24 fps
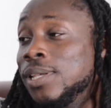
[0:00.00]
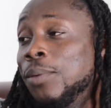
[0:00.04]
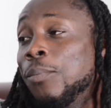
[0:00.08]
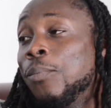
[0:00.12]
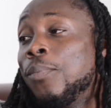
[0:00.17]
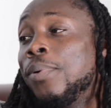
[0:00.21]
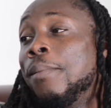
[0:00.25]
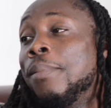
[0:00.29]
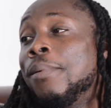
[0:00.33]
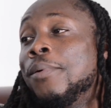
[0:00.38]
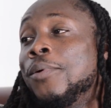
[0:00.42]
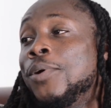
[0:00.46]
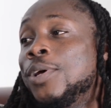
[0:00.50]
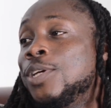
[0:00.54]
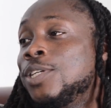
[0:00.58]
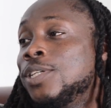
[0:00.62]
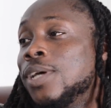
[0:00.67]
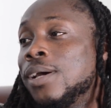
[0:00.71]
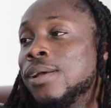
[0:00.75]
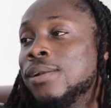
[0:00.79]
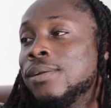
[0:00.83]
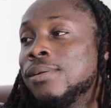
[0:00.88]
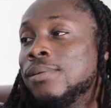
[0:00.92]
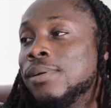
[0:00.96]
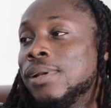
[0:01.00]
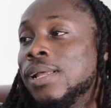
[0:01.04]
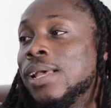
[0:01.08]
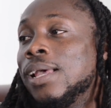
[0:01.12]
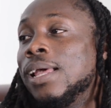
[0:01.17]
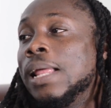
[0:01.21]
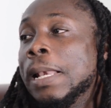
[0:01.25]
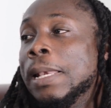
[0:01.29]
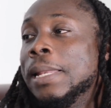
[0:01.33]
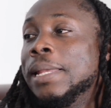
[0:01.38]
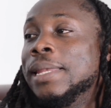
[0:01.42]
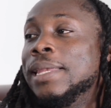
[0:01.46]
in preparation
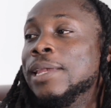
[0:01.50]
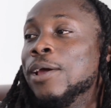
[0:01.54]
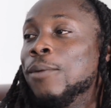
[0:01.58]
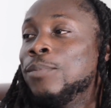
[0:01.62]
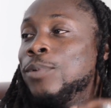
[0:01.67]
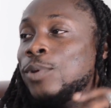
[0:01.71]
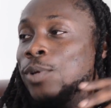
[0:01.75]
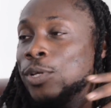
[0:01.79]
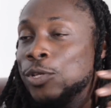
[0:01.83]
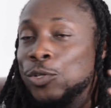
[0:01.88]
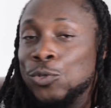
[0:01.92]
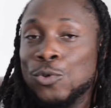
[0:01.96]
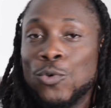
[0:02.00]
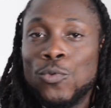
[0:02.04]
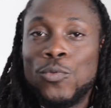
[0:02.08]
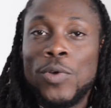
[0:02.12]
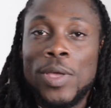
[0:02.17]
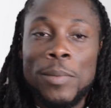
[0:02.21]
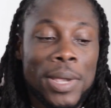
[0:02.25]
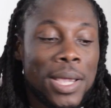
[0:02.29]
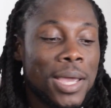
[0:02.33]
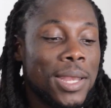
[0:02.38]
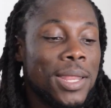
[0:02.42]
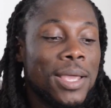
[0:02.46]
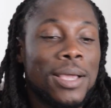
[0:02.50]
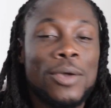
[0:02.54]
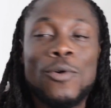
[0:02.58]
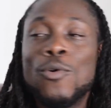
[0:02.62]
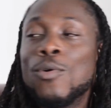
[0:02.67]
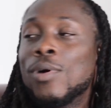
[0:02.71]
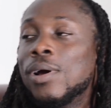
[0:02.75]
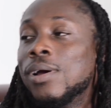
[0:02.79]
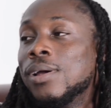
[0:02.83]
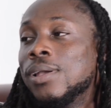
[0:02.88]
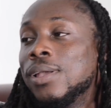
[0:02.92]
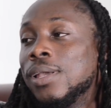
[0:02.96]
leading up to the J'ouvert because they
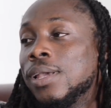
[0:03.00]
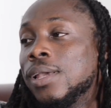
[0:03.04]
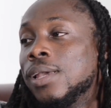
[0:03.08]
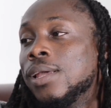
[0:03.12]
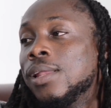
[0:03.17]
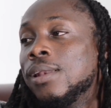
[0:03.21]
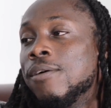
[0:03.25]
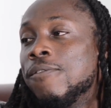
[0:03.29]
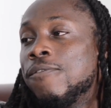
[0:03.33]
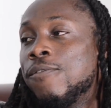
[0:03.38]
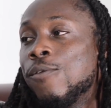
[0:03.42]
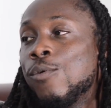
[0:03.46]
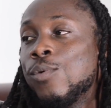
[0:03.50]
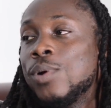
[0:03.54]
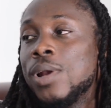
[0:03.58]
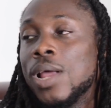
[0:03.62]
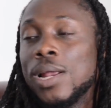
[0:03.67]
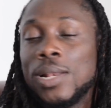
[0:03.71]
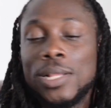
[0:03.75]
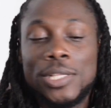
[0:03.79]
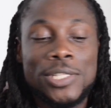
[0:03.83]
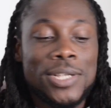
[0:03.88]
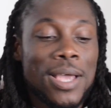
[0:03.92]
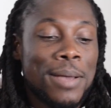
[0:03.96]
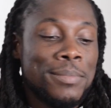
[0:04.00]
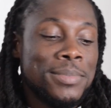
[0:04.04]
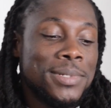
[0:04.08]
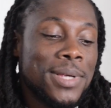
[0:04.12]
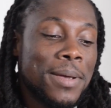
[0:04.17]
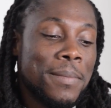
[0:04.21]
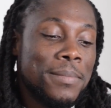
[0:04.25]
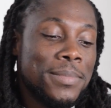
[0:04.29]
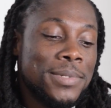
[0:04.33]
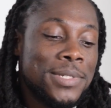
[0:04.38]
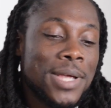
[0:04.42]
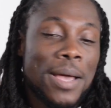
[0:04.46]
cook the food that the jab
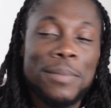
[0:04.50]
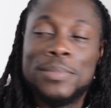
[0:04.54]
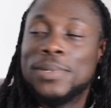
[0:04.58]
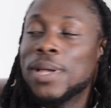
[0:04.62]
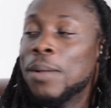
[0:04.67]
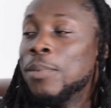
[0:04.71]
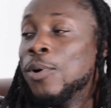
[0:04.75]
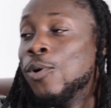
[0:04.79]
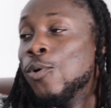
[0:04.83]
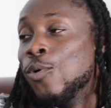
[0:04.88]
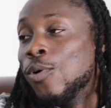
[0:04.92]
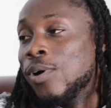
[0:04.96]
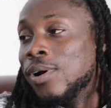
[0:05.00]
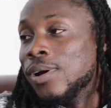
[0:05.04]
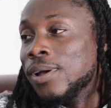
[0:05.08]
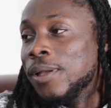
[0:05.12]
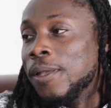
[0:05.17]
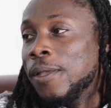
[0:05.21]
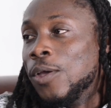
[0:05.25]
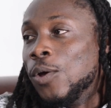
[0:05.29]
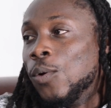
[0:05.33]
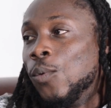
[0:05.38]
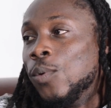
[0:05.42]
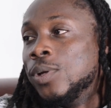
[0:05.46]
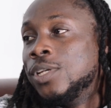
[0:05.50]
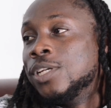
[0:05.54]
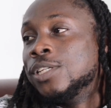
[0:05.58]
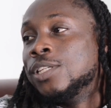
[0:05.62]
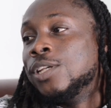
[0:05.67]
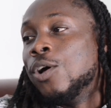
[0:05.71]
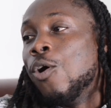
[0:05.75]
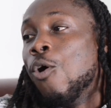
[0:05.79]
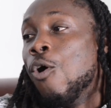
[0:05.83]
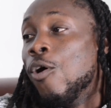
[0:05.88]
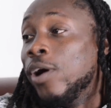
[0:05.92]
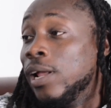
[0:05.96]
jab jab, jab cook, okay. which is
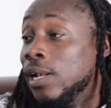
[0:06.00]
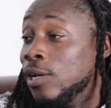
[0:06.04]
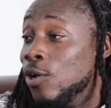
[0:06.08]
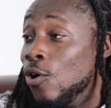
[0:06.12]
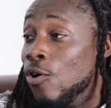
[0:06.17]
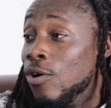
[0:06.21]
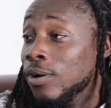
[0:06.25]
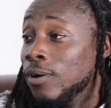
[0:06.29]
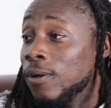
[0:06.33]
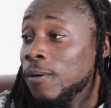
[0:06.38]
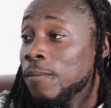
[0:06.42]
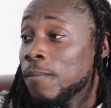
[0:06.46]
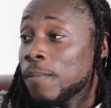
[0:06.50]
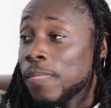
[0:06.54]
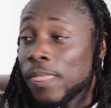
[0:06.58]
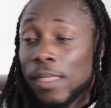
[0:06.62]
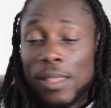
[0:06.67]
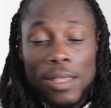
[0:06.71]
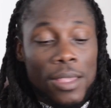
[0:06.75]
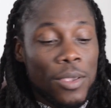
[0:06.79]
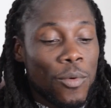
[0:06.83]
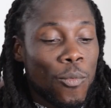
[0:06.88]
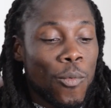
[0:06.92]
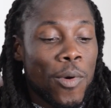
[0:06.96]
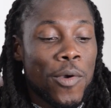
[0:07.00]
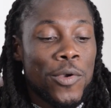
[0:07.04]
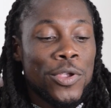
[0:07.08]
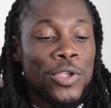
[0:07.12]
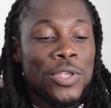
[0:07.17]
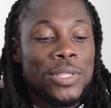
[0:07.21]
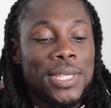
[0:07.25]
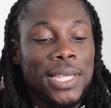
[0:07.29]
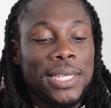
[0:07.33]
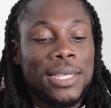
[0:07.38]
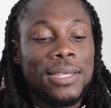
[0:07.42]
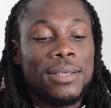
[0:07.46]
the oil down, mm -hmm. where
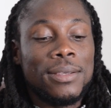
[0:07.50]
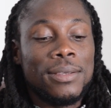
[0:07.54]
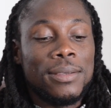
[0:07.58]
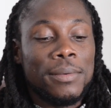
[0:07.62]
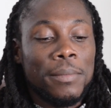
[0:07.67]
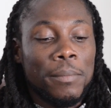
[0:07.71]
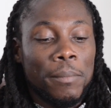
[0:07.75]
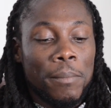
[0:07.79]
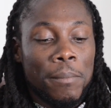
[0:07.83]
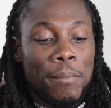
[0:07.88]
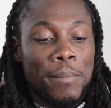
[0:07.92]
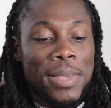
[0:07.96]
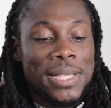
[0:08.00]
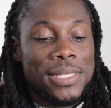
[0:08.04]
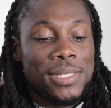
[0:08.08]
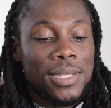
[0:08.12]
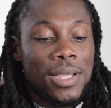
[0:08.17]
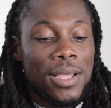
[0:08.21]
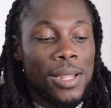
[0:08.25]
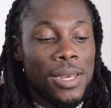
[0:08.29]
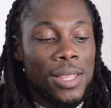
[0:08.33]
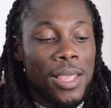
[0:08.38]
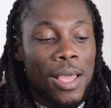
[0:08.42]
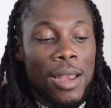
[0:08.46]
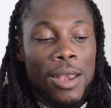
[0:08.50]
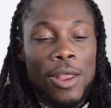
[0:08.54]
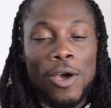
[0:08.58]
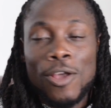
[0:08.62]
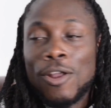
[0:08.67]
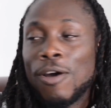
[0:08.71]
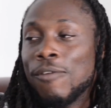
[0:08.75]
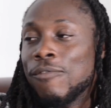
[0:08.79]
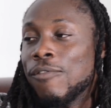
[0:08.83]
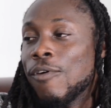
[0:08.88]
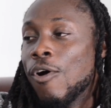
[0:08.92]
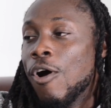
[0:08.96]
you take basically a
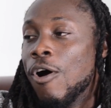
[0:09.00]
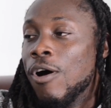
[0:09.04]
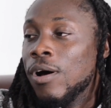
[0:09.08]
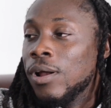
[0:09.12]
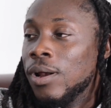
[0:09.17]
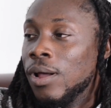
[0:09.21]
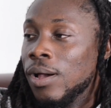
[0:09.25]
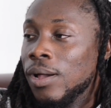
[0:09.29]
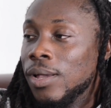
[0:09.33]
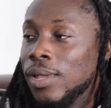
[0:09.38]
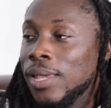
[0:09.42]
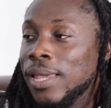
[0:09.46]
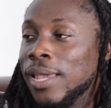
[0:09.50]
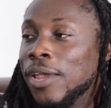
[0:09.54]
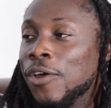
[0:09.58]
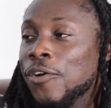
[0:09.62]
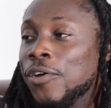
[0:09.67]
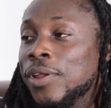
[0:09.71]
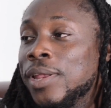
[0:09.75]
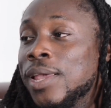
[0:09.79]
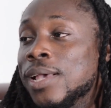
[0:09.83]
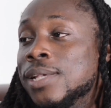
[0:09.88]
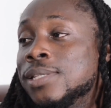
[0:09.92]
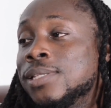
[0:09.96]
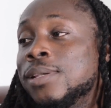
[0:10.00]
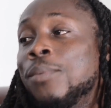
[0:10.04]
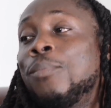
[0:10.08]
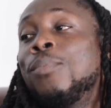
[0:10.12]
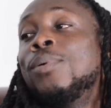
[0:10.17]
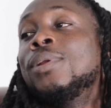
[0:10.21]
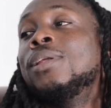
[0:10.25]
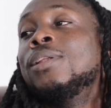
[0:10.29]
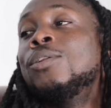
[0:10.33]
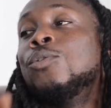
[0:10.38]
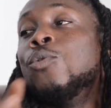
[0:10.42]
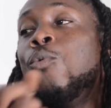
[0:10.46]
lot of other ingredients and
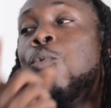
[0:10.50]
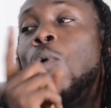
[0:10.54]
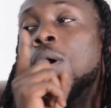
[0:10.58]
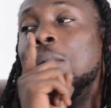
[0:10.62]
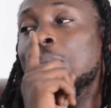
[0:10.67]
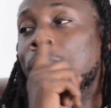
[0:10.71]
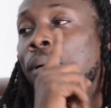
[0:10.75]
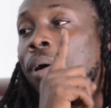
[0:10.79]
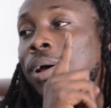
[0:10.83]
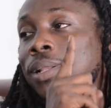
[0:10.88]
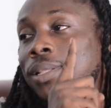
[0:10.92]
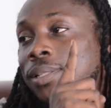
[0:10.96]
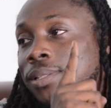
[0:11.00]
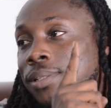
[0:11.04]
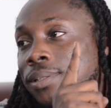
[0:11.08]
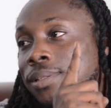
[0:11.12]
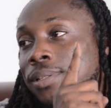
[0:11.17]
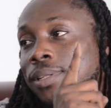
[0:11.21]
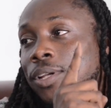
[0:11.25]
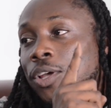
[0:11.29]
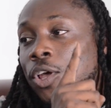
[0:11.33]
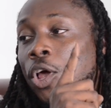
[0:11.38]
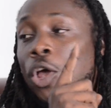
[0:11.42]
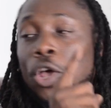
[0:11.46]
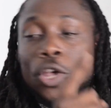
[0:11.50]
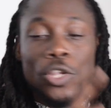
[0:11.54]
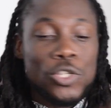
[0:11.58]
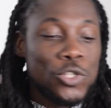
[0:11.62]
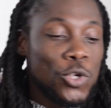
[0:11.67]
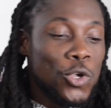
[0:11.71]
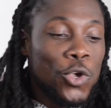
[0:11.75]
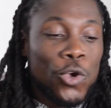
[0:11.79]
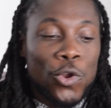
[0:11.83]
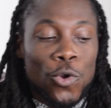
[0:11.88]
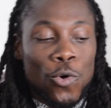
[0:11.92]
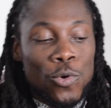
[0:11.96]
put it into one pot. Right.
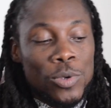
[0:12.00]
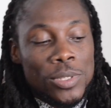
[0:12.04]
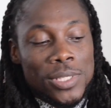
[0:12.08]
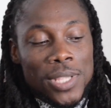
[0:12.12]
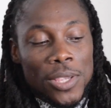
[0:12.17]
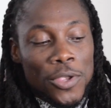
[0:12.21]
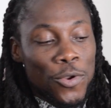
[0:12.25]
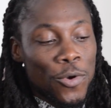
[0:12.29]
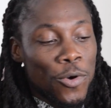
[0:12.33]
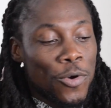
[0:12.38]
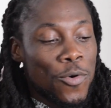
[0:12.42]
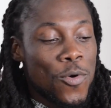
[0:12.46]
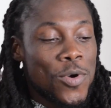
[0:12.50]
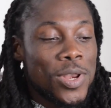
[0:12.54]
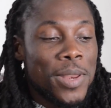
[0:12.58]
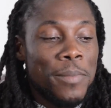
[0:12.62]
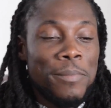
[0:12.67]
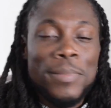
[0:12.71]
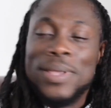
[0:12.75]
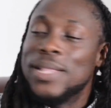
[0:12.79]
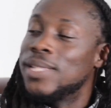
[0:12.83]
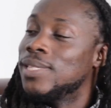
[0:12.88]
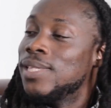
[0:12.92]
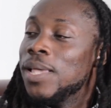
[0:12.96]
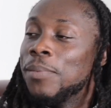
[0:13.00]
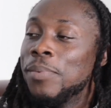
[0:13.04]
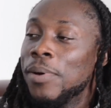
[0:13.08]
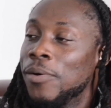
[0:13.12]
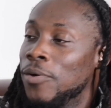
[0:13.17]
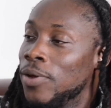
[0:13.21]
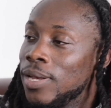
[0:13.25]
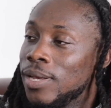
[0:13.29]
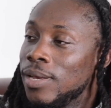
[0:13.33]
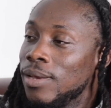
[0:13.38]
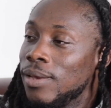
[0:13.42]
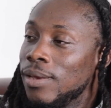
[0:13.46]
So you don't you don't cook the meat
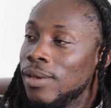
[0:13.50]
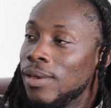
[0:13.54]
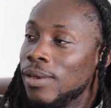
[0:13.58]
separate,